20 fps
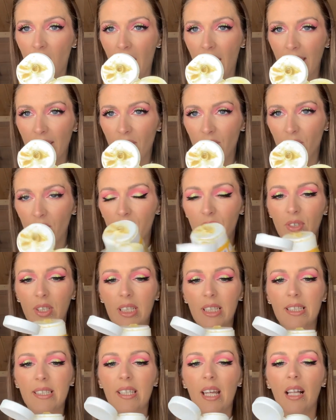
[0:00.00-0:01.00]
I don't know if you
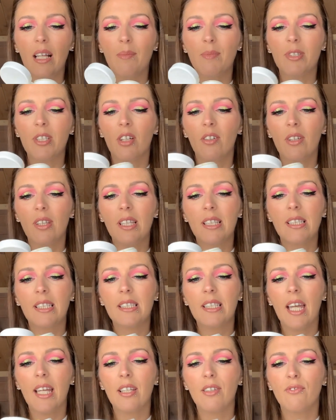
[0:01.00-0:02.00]
can tell, I'm sorry, this is
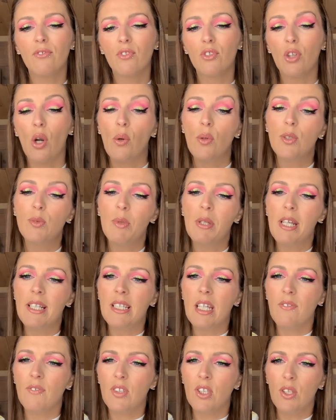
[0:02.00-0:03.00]
kind of gross because
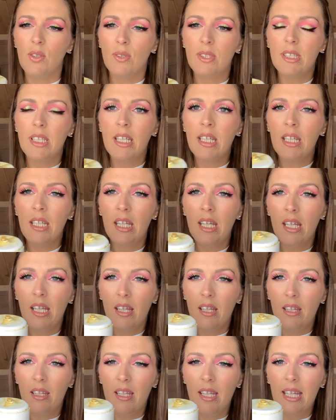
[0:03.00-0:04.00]
I've used it.
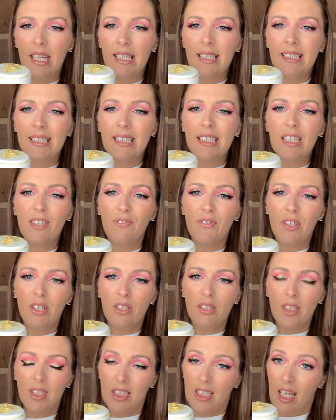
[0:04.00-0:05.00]
It's
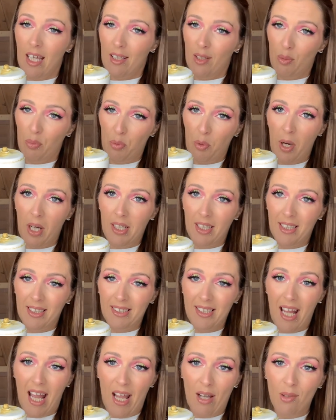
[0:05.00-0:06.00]
difficult to get the product
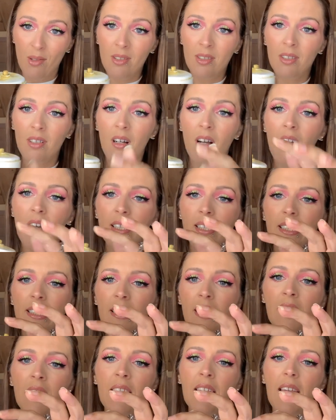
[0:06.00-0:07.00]
out,
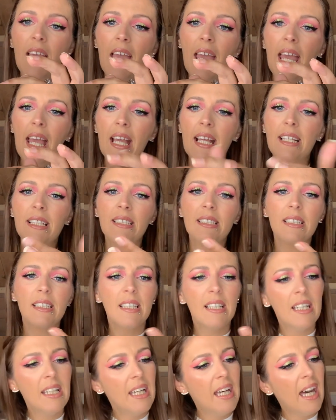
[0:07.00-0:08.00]
honestly, and
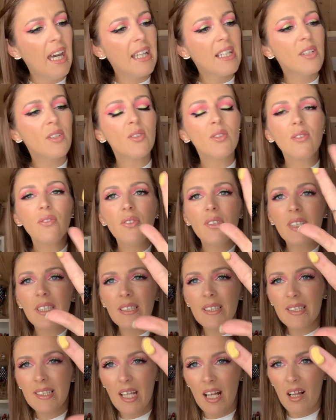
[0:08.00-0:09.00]
I don't know if you
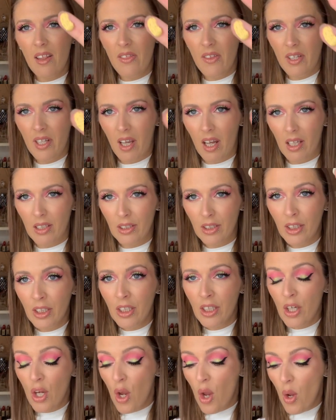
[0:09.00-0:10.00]
can tell the
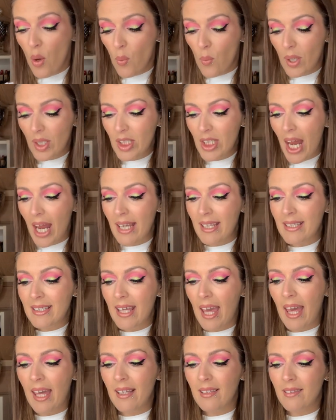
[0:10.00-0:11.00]
color, which I
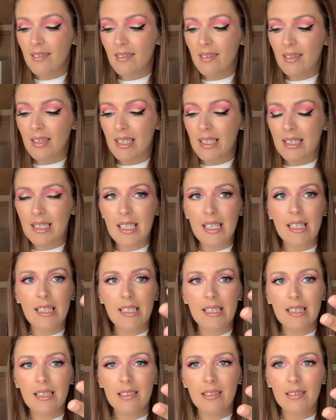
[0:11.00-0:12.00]
get this
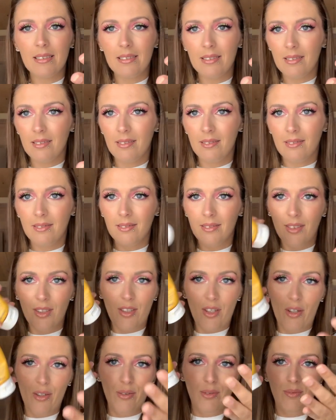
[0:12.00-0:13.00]
is, you
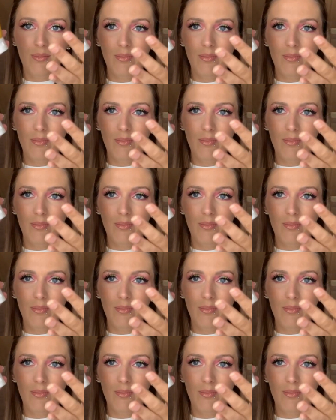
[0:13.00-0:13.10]
know,